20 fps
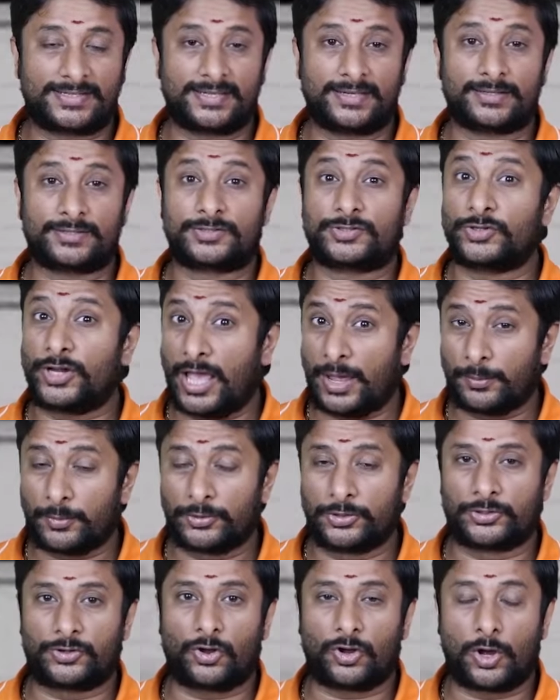here. Today I'm
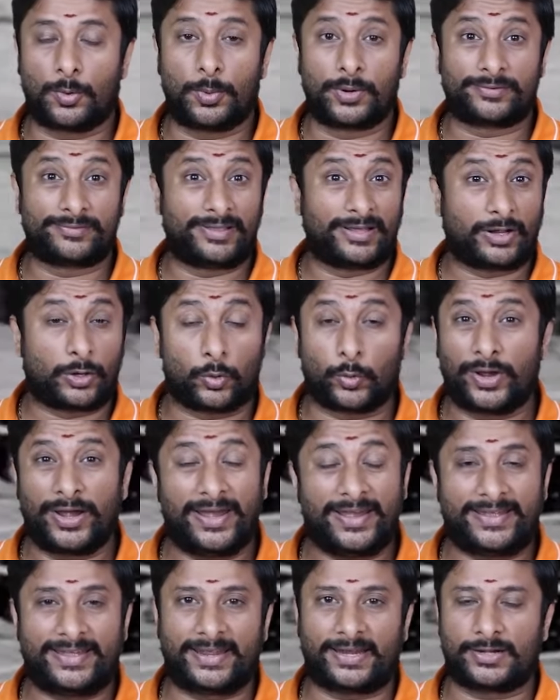going to talk about the
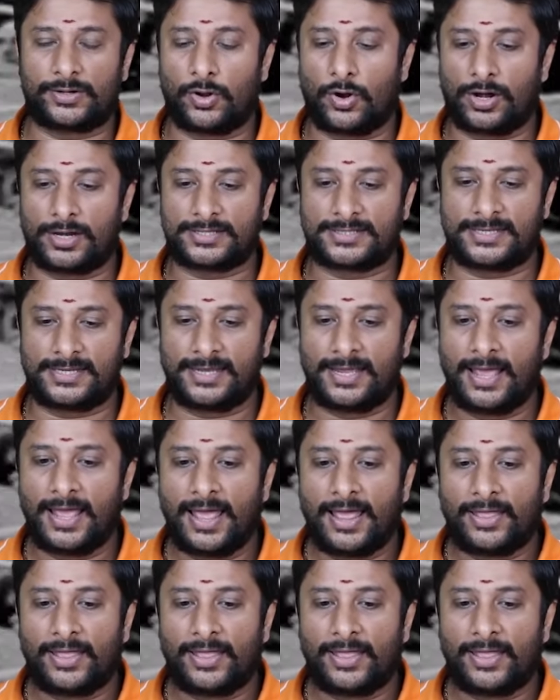great technology